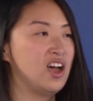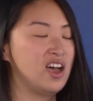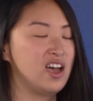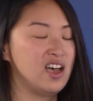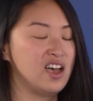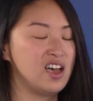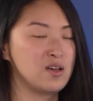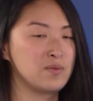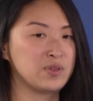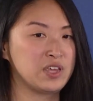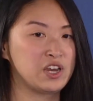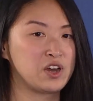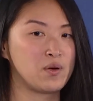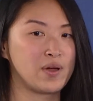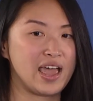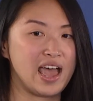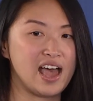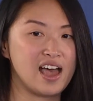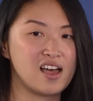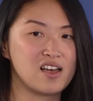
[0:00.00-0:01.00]

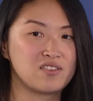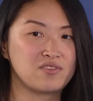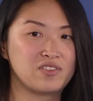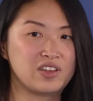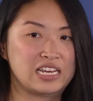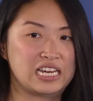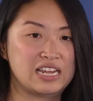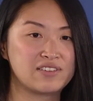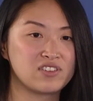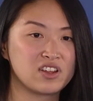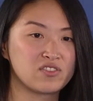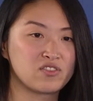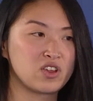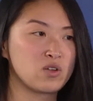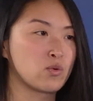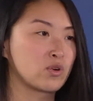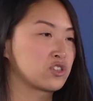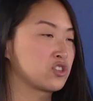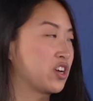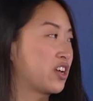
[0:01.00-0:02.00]
I have an evening
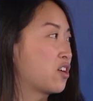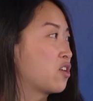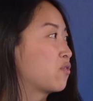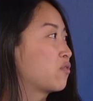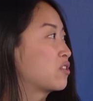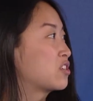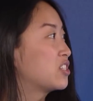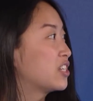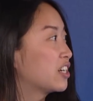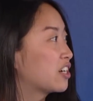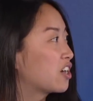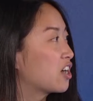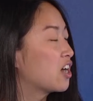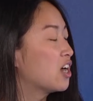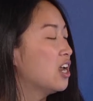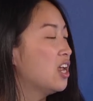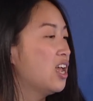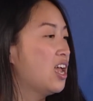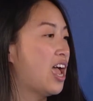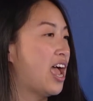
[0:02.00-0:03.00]
free, where should I go for
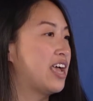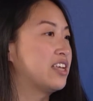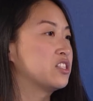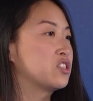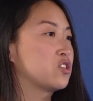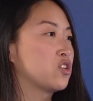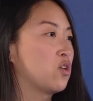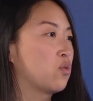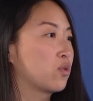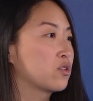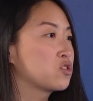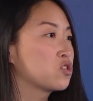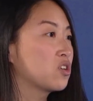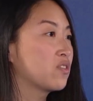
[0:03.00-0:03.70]
dinner? And so we're